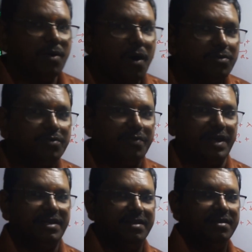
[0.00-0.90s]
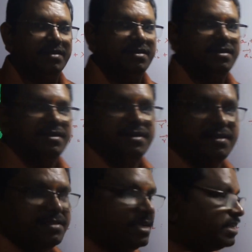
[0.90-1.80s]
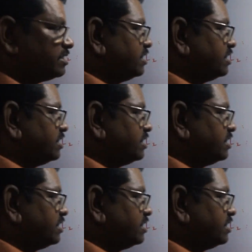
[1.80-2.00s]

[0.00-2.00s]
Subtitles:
Now how to find the